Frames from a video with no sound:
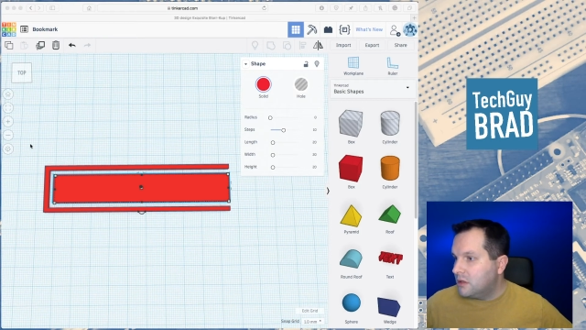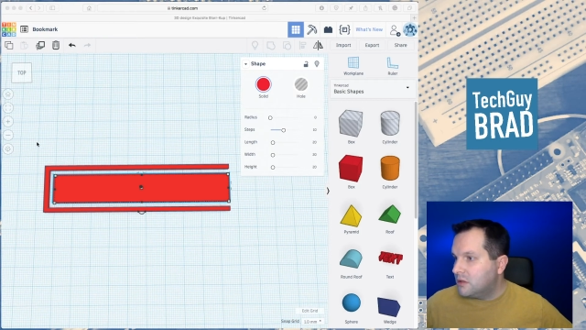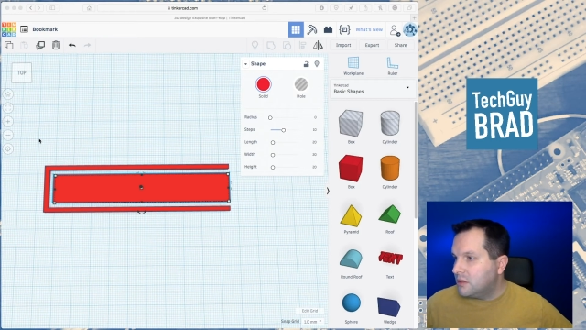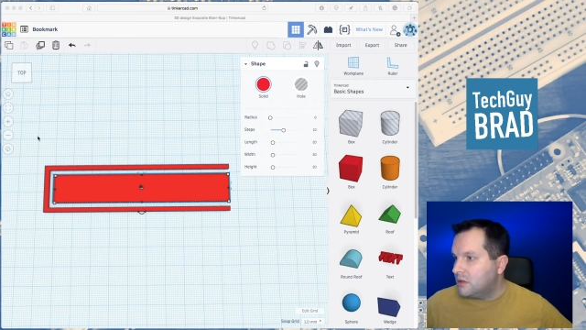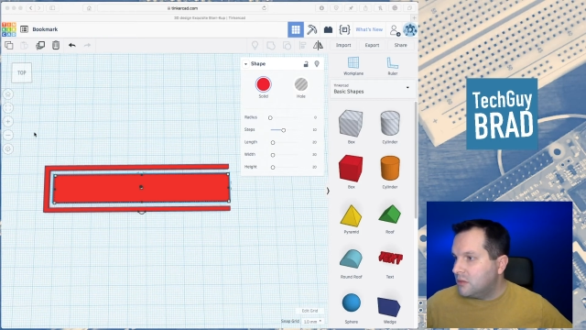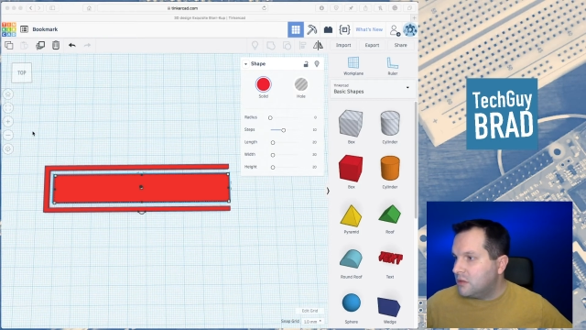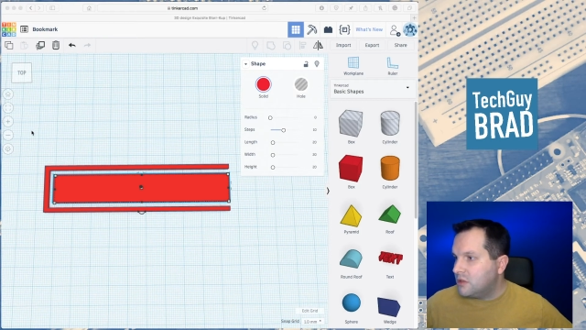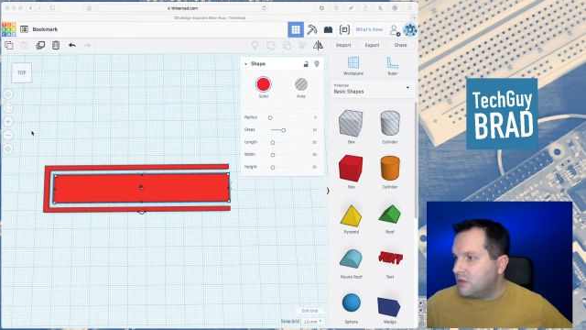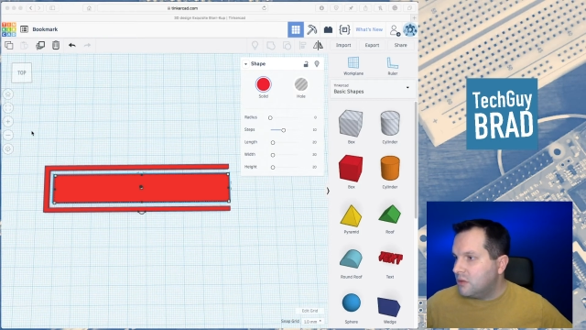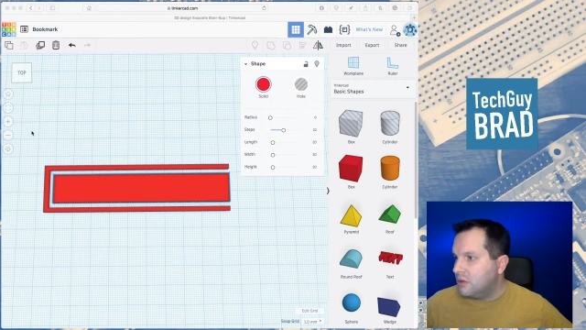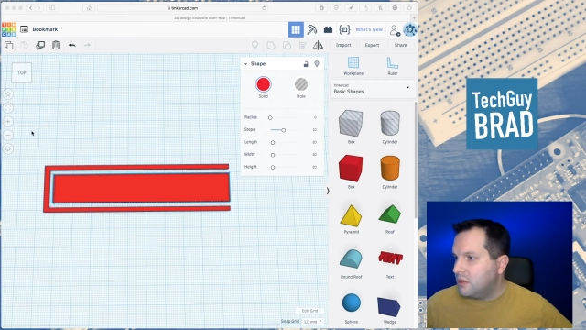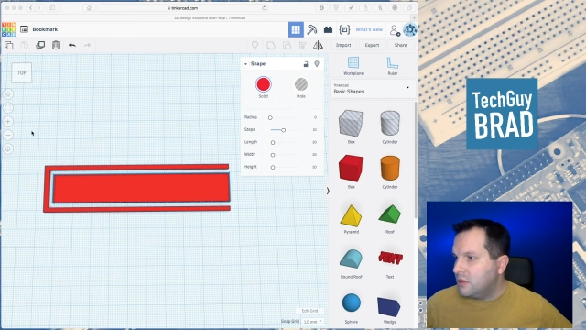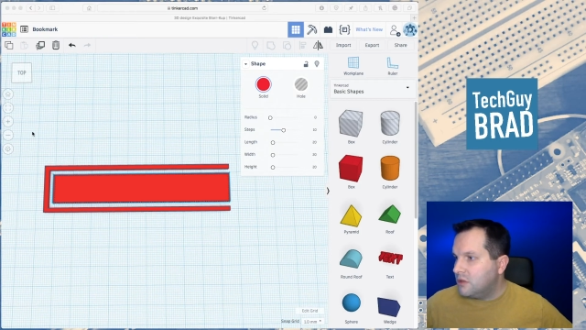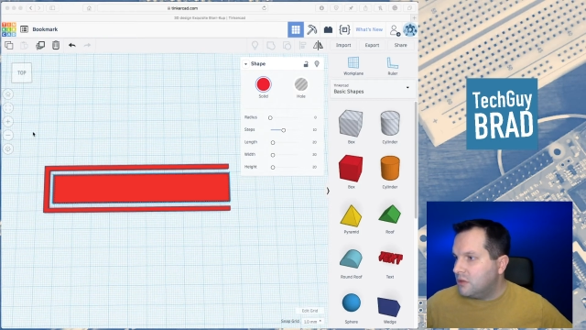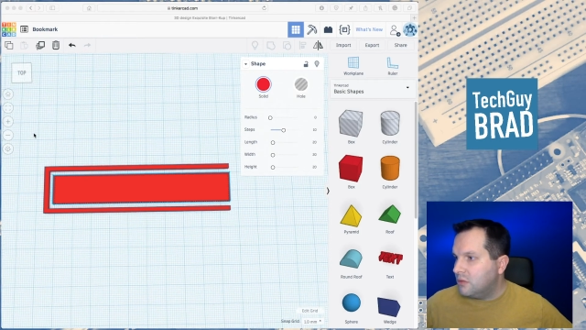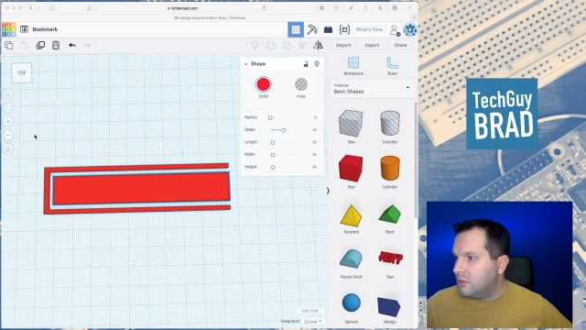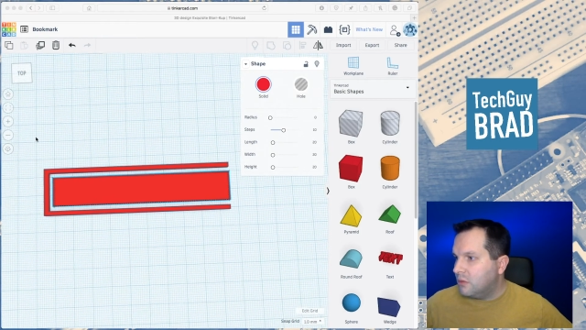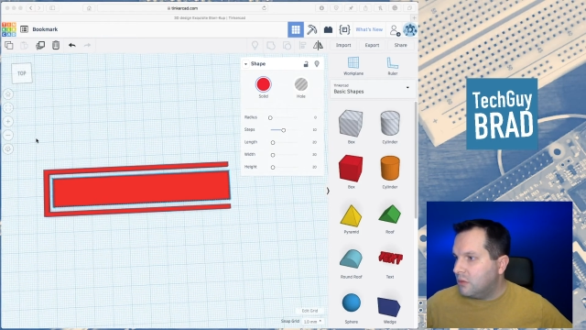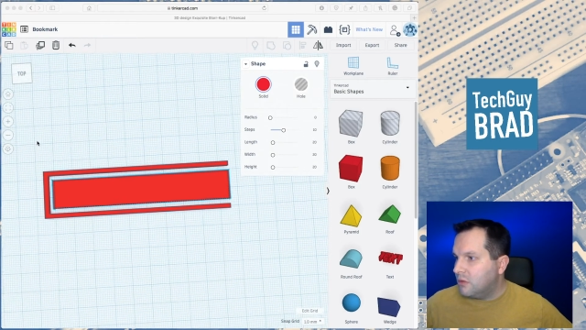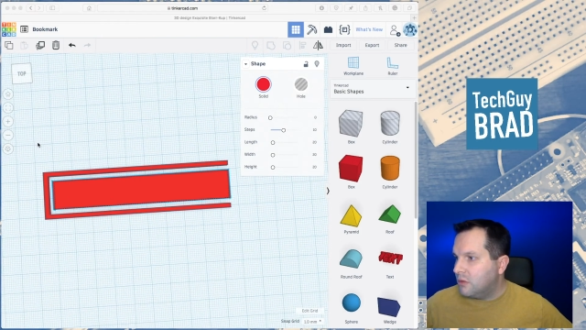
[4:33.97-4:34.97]
So I'm just going
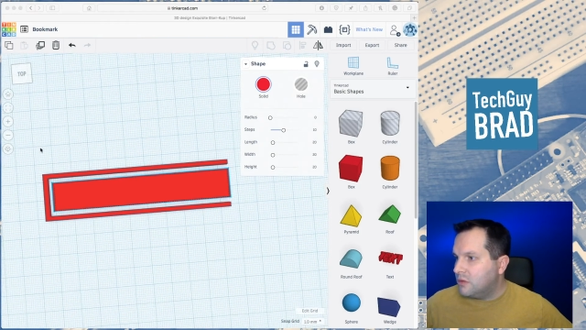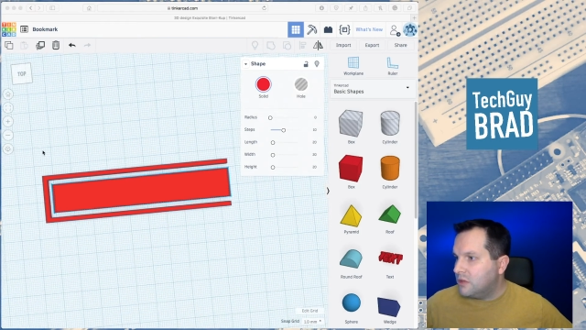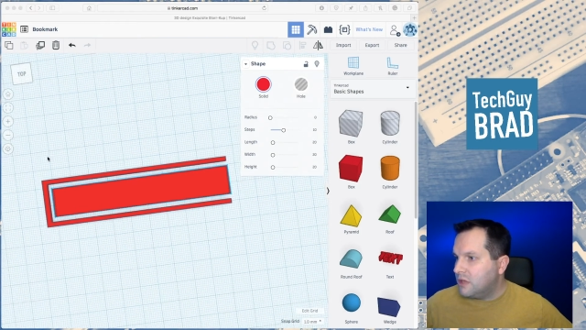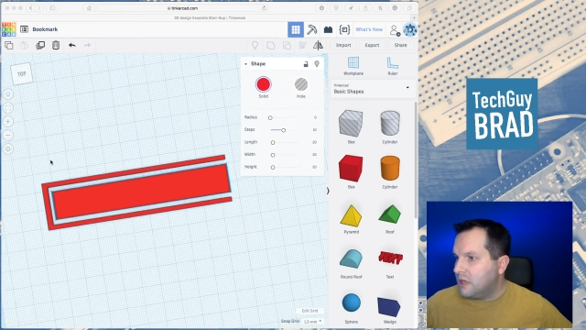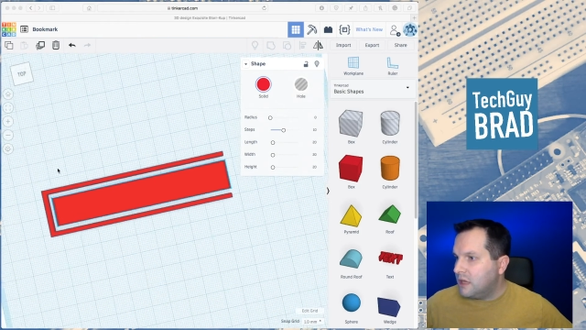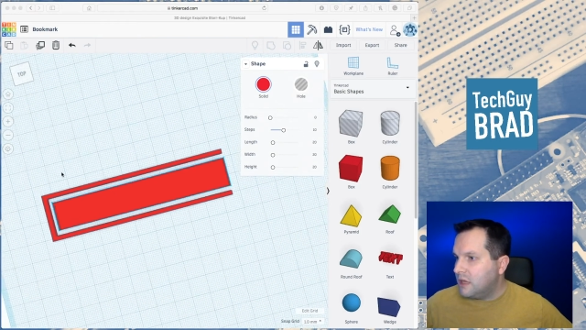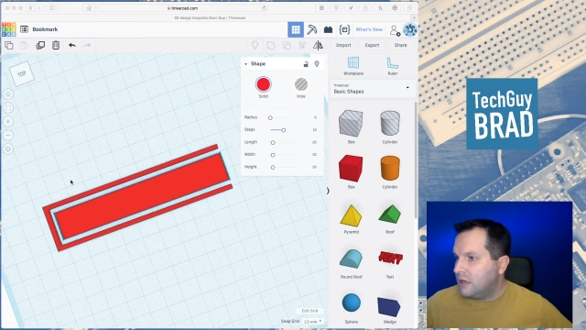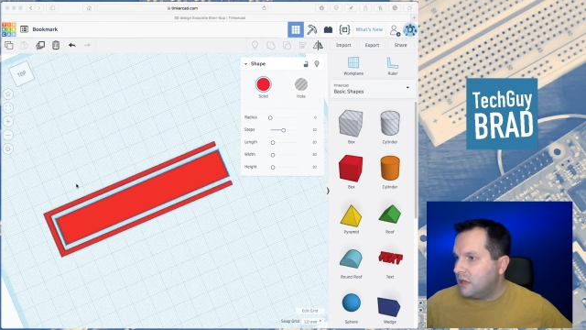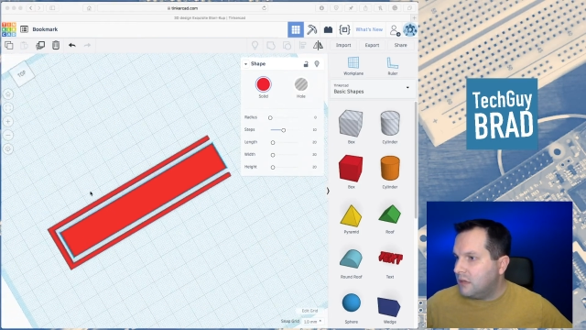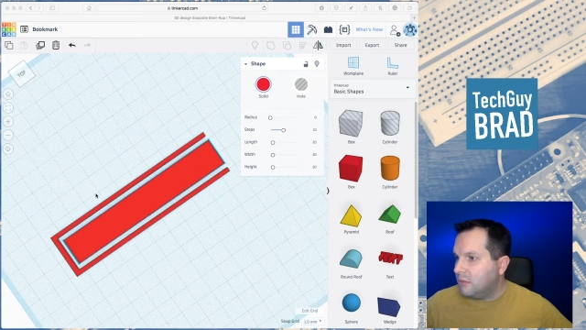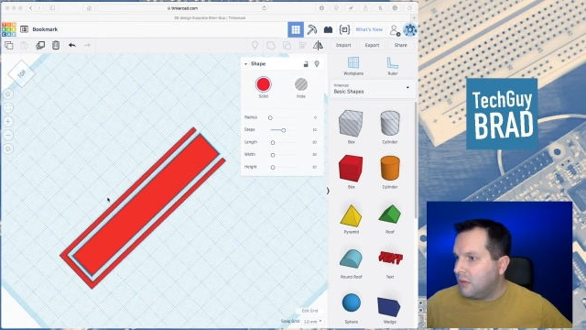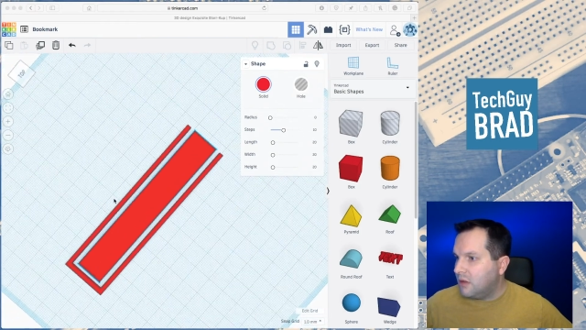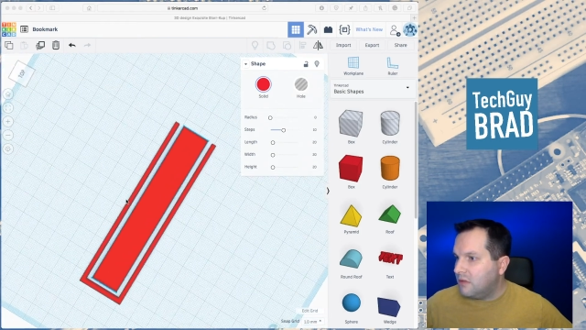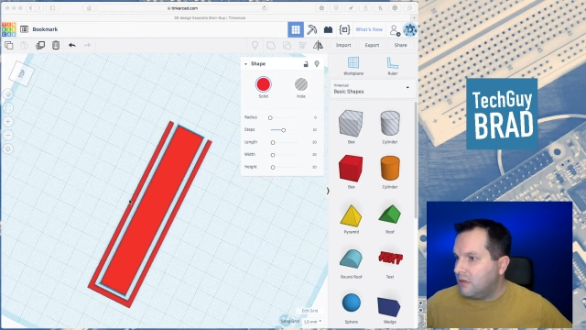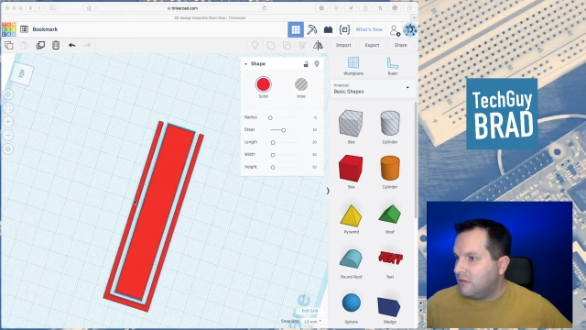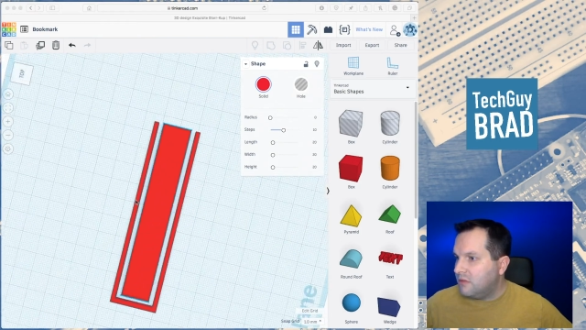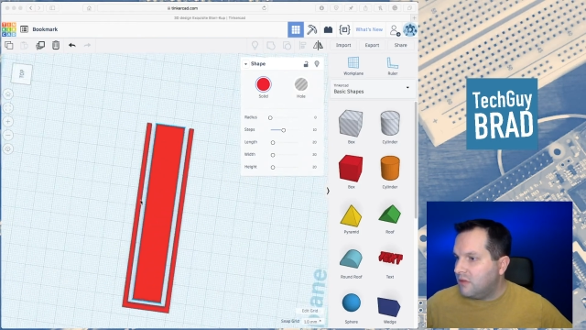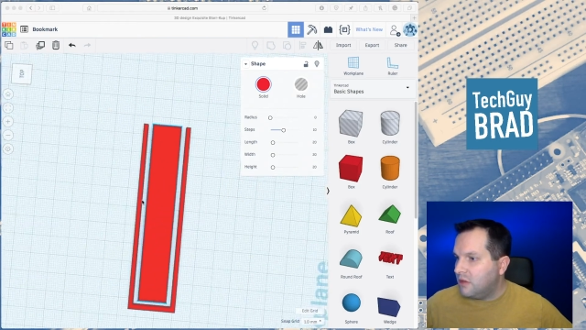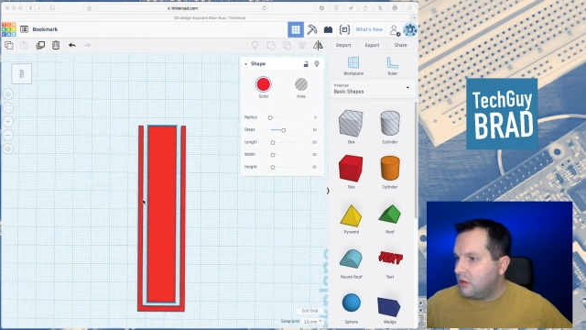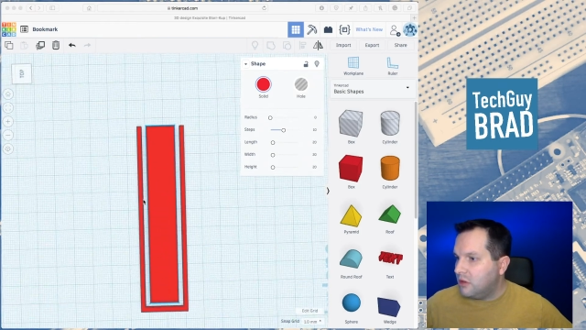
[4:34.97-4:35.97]
to rotate
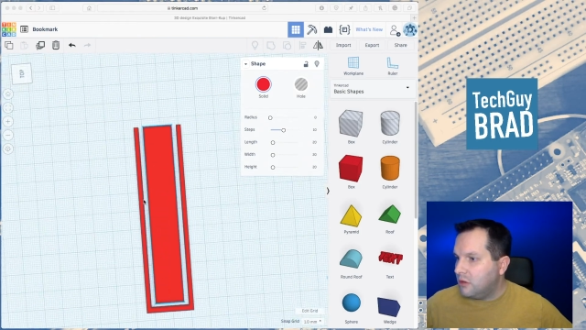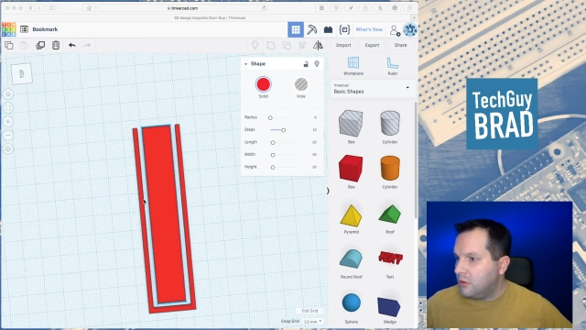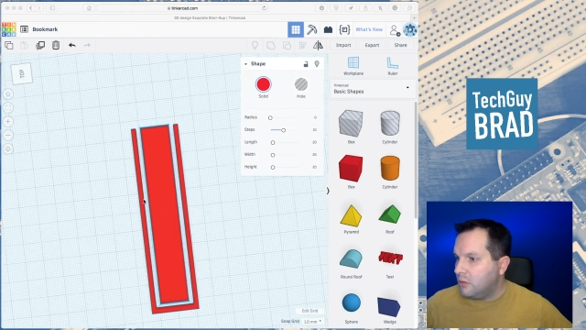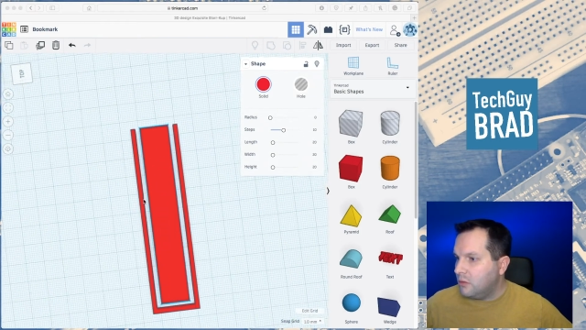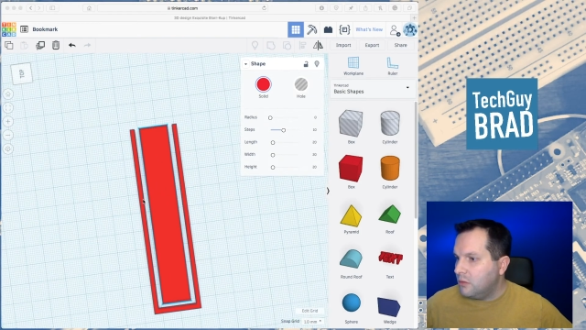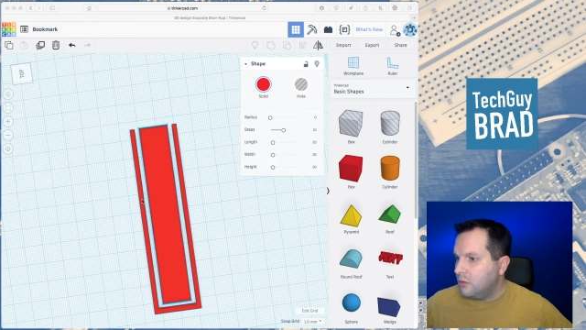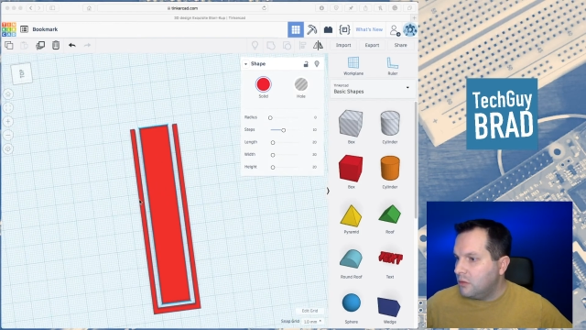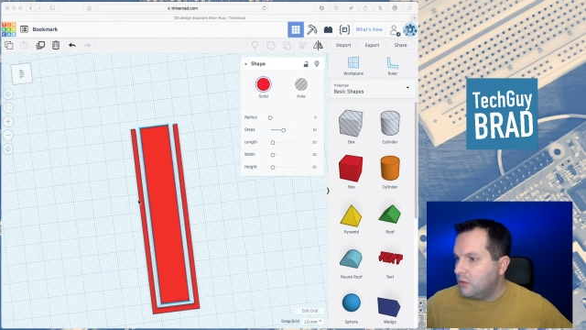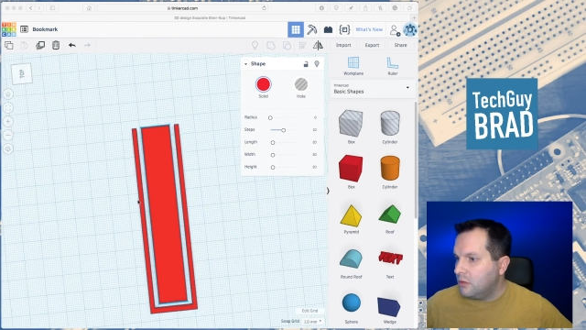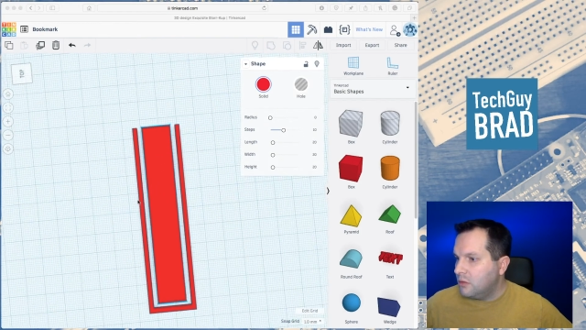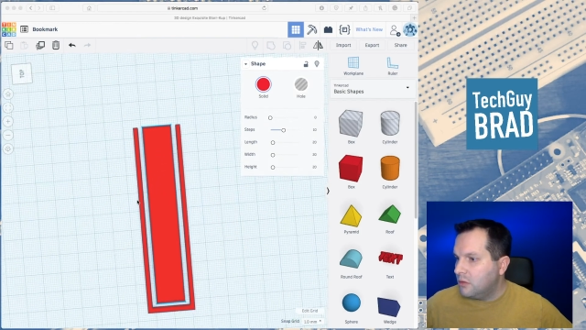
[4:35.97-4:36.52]
my view